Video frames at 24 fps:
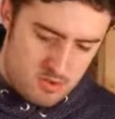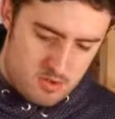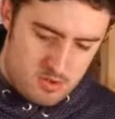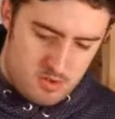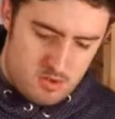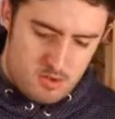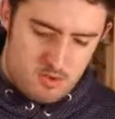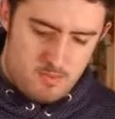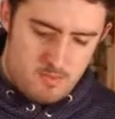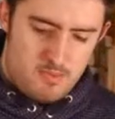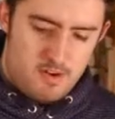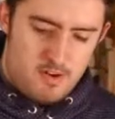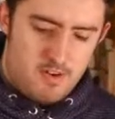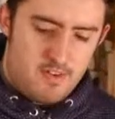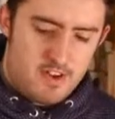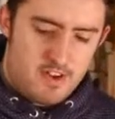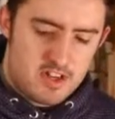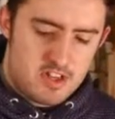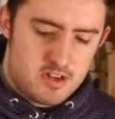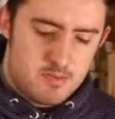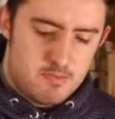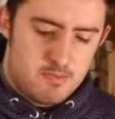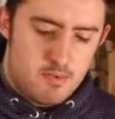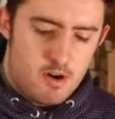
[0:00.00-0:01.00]
And I think
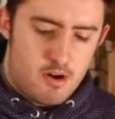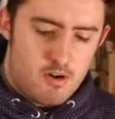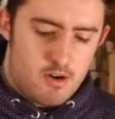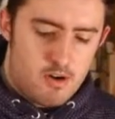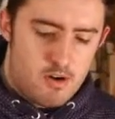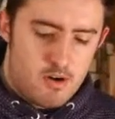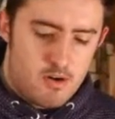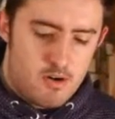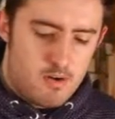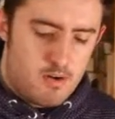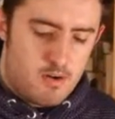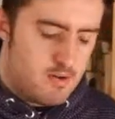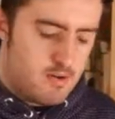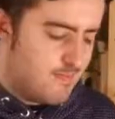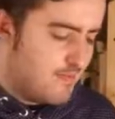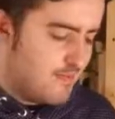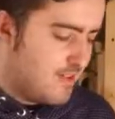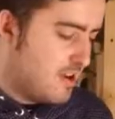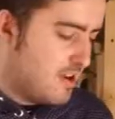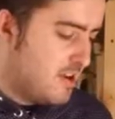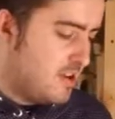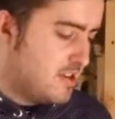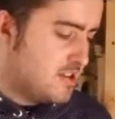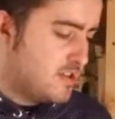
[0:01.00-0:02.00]
tomorrow I'm
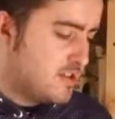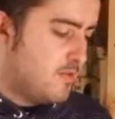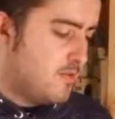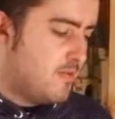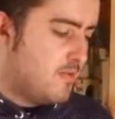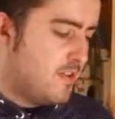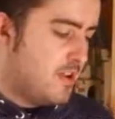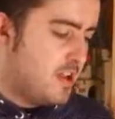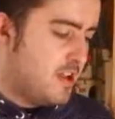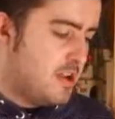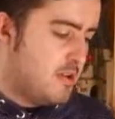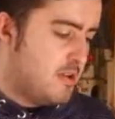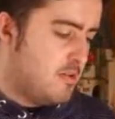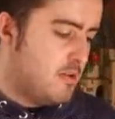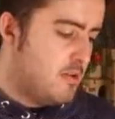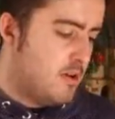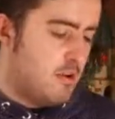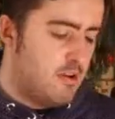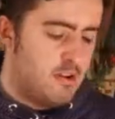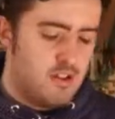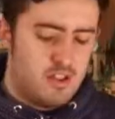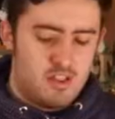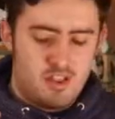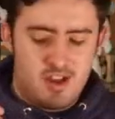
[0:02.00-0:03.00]
going to do a video
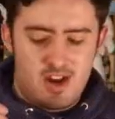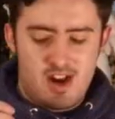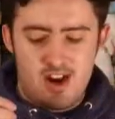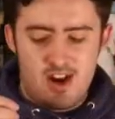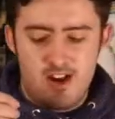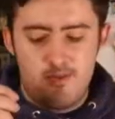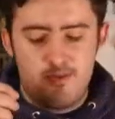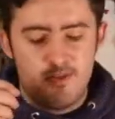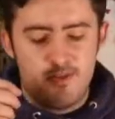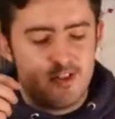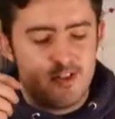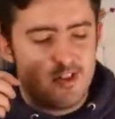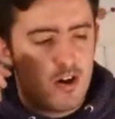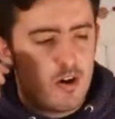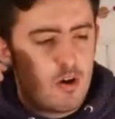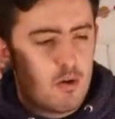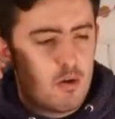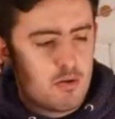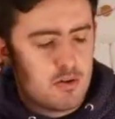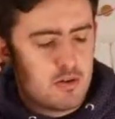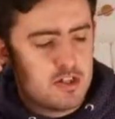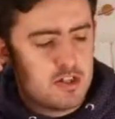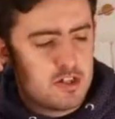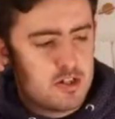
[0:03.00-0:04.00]
on either the
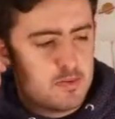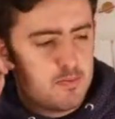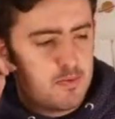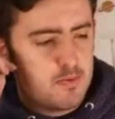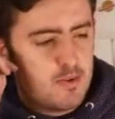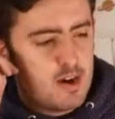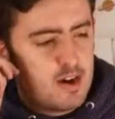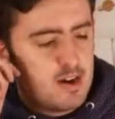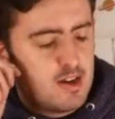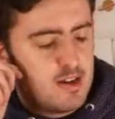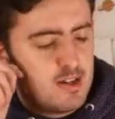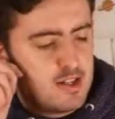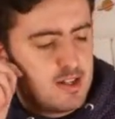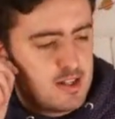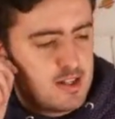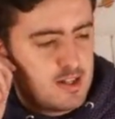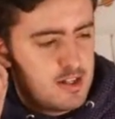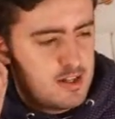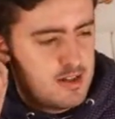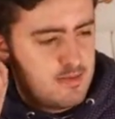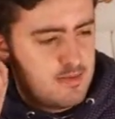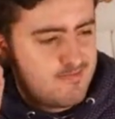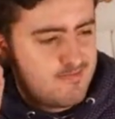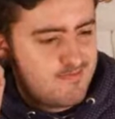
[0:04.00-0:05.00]
Hogwarts Express
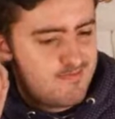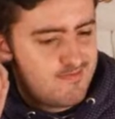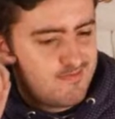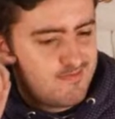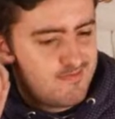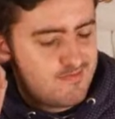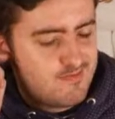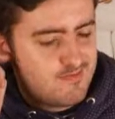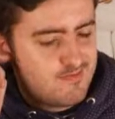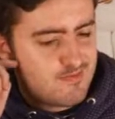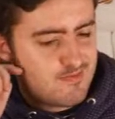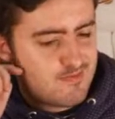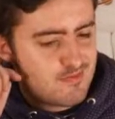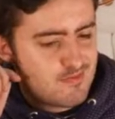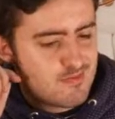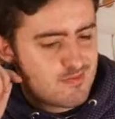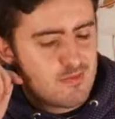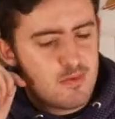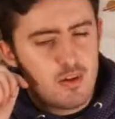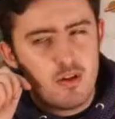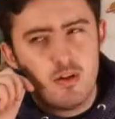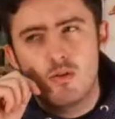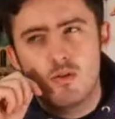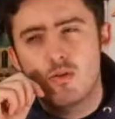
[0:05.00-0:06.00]

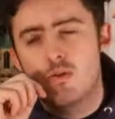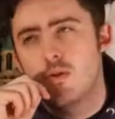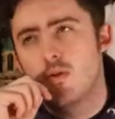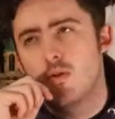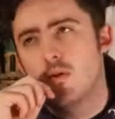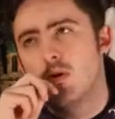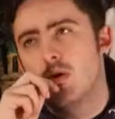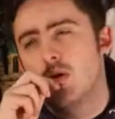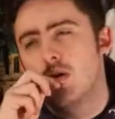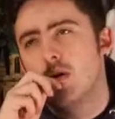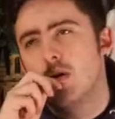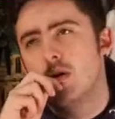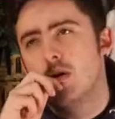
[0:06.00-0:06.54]
or